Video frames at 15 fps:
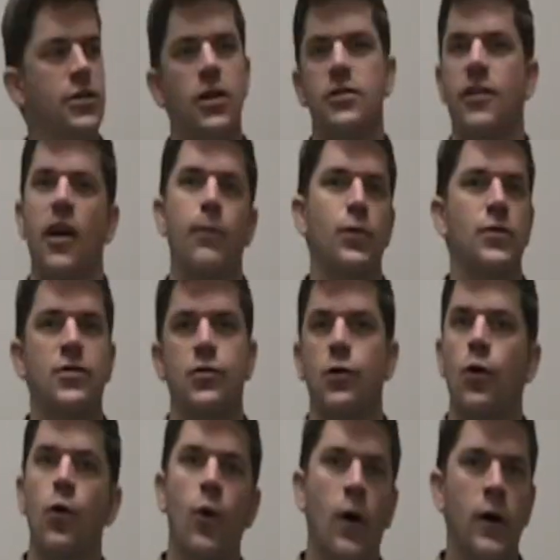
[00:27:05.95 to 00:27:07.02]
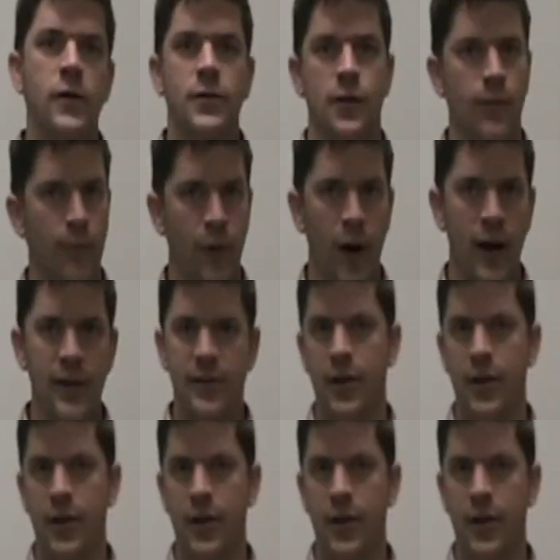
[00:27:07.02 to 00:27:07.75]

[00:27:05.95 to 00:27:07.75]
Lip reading: duct tape is so awesome, right?